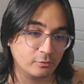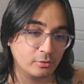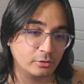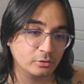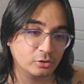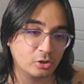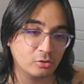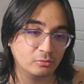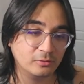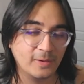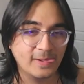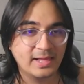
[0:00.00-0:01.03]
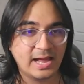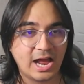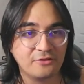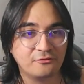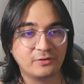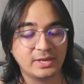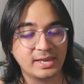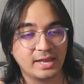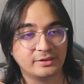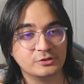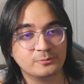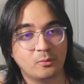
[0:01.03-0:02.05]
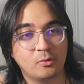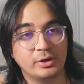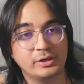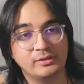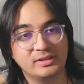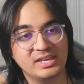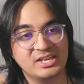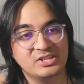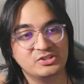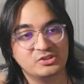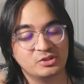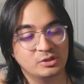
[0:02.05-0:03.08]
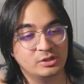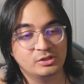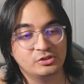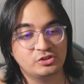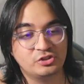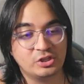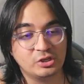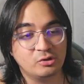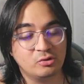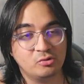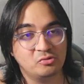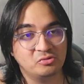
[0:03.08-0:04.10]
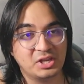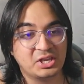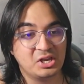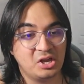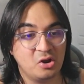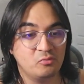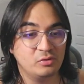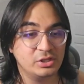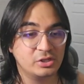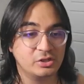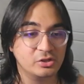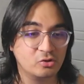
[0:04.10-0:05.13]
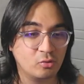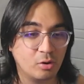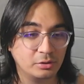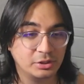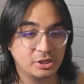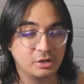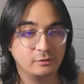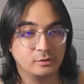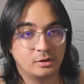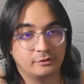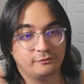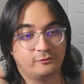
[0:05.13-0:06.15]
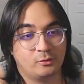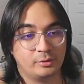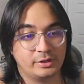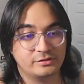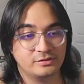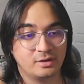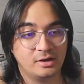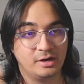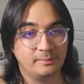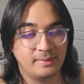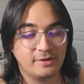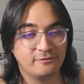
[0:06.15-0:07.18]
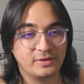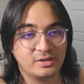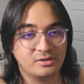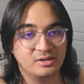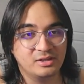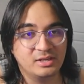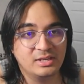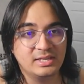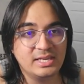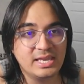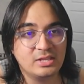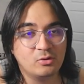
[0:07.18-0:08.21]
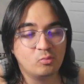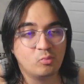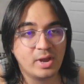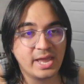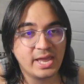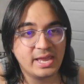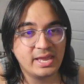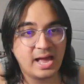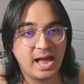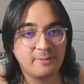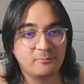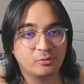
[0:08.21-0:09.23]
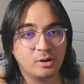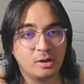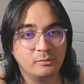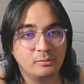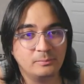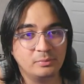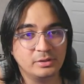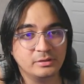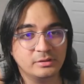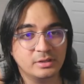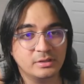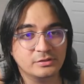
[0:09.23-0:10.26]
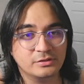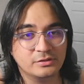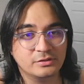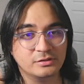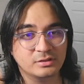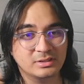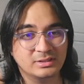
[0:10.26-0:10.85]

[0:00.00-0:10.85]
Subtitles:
art alone, I think at this point, is still like a really good quality cover art for its time. I think in a way, I probably would put this